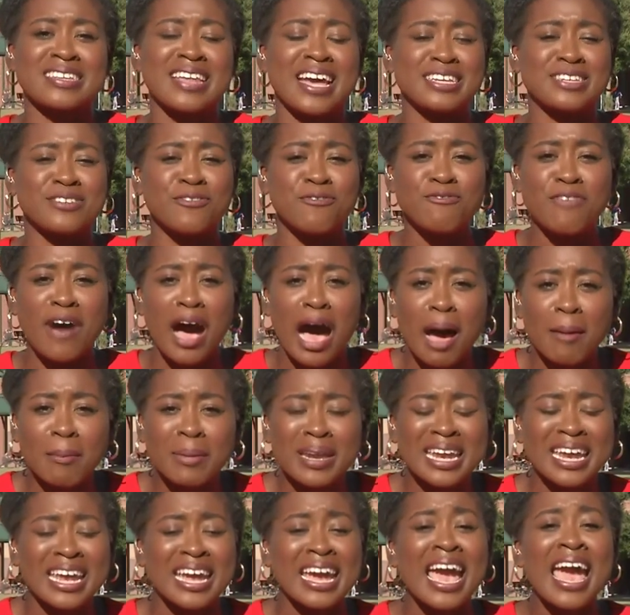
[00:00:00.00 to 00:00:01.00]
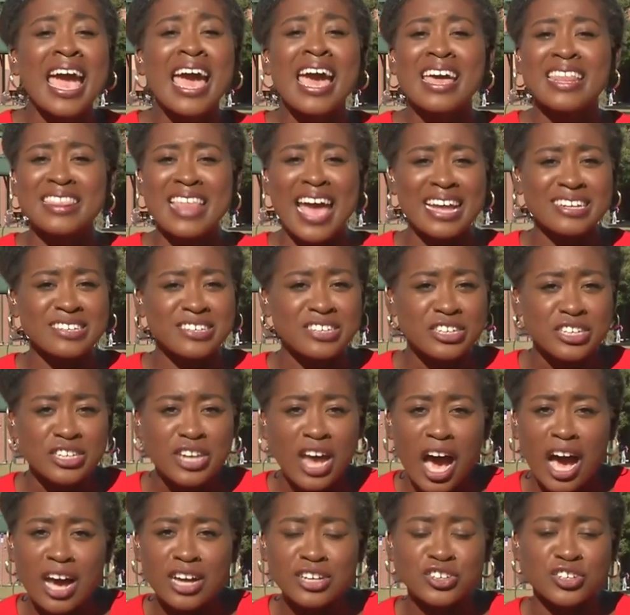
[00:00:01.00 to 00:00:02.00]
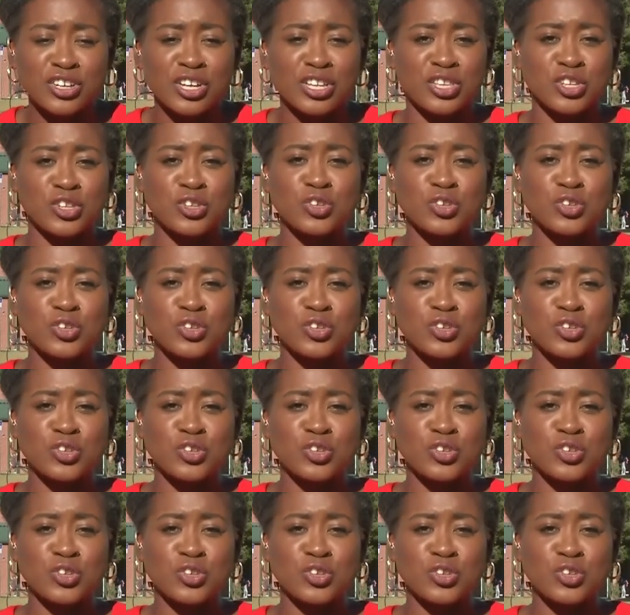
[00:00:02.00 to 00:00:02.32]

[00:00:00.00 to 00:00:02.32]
That's vomiting, that's nausea.